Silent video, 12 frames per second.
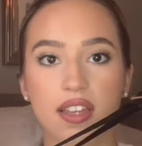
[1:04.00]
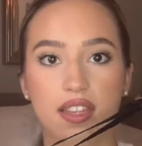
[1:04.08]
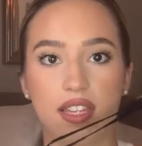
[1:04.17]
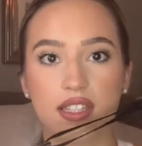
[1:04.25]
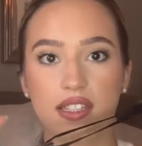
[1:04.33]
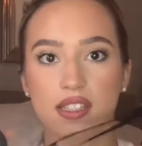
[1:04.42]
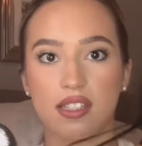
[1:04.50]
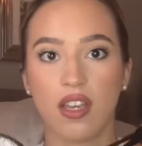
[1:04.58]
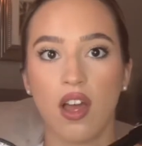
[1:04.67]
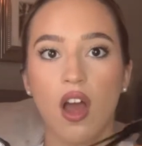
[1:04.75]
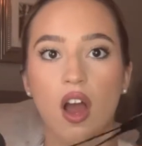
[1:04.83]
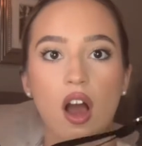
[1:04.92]
this
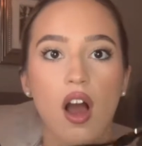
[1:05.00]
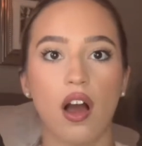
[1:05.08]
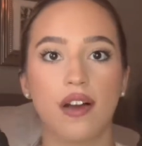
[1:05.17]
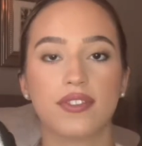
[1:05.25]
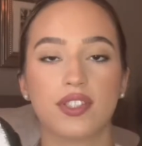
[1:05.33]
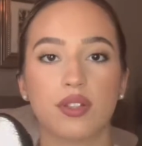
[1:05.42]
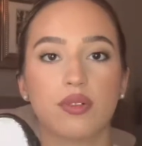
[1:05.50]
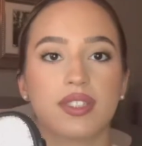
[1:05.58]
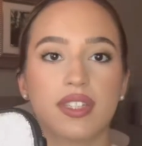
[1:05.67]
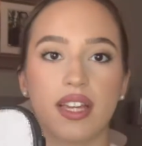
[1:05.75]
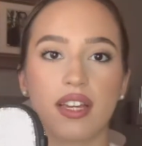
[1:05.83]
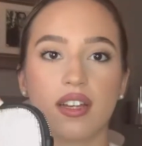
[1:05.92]
off so it's
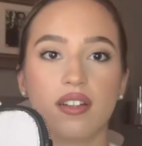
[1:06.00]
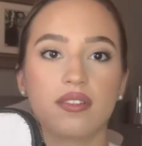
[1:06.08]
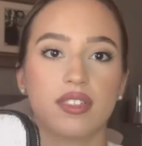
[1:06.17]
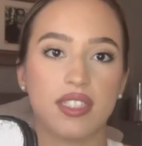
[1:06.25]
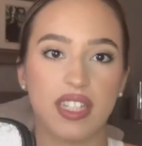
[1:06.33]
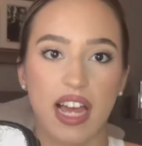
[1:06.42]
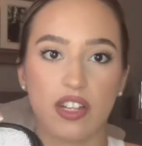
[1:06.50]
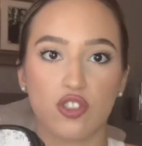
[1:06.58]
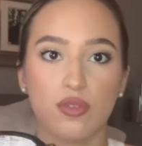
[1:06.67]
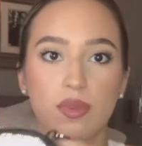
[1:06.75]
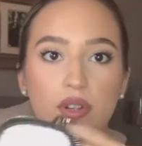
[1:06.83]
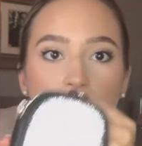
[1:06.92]
like
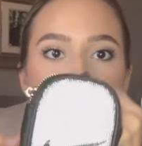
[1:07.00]
detachable